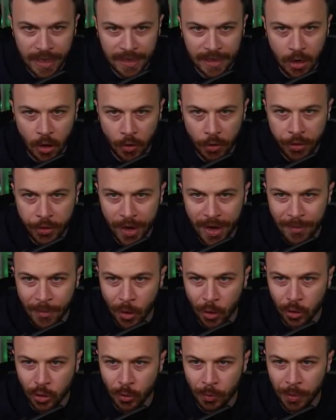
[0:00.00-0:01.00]
let's go. 3
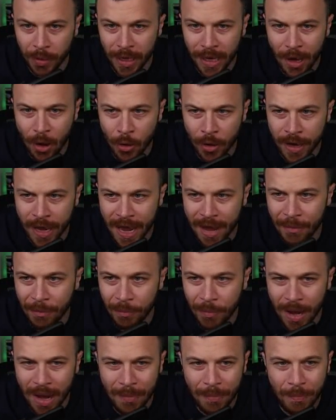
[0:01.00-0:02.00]
more to play. Okay,
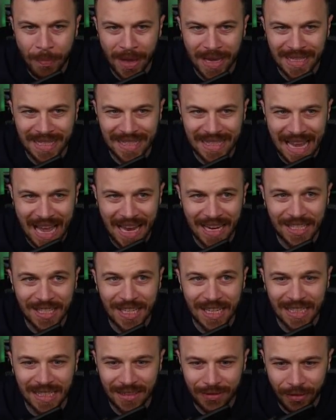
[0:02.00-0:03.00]
Mbappe,
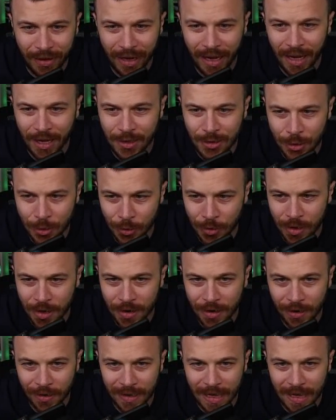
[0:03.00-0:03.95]
Sanchez, Vini Jr.